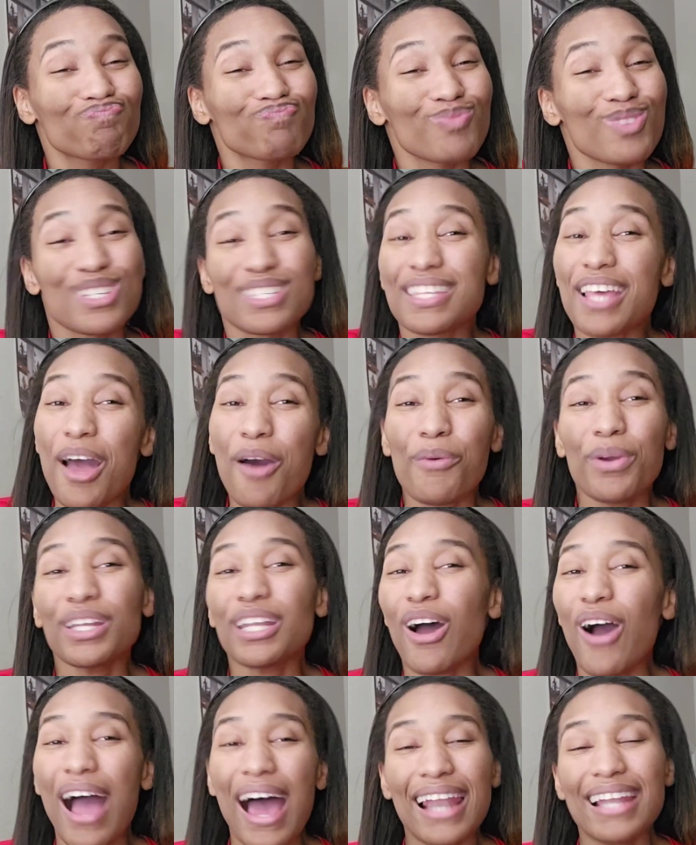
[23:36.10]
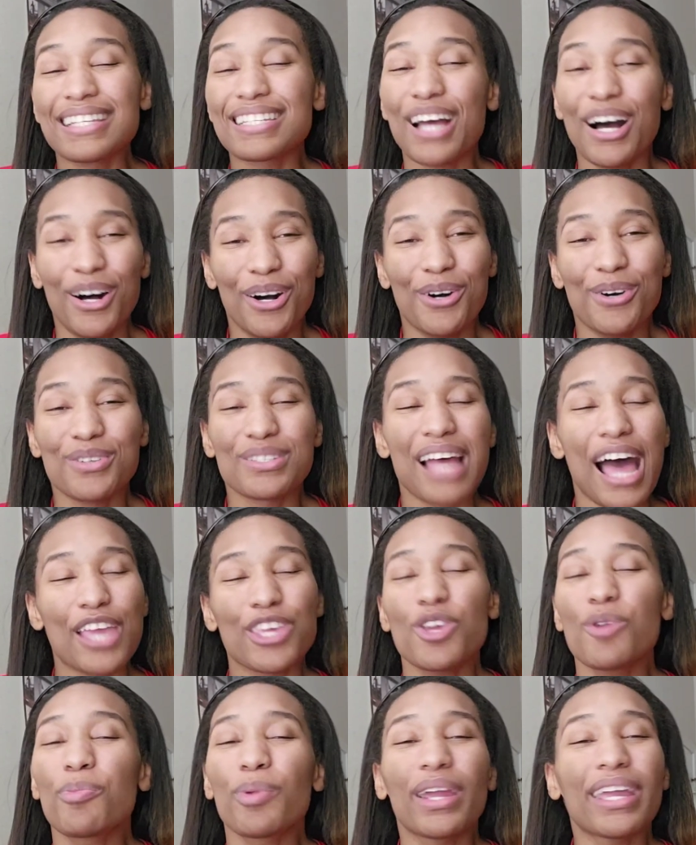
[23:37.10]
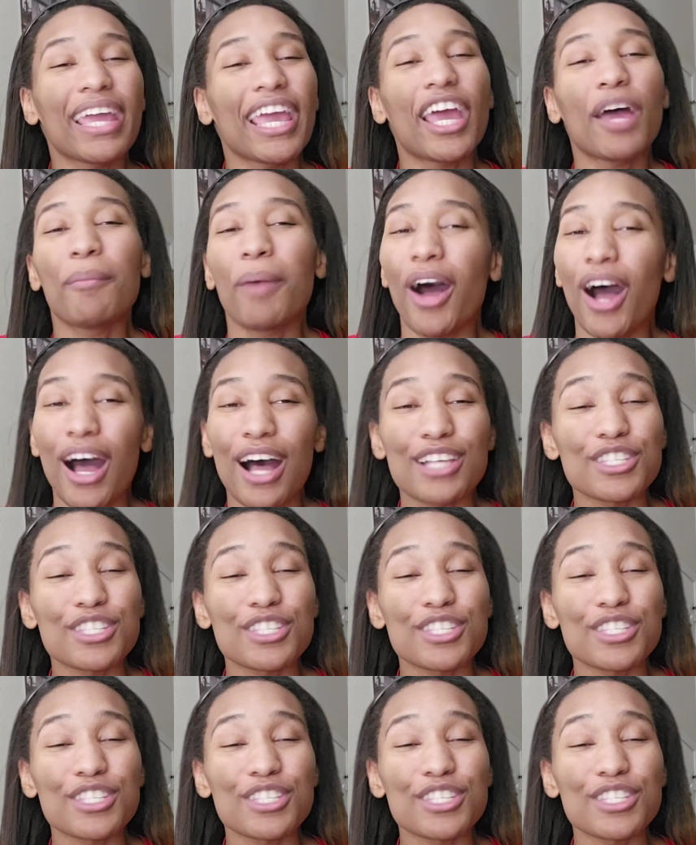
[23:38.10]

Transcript: Gizelle, we know how this goes. Like, you bringing him on,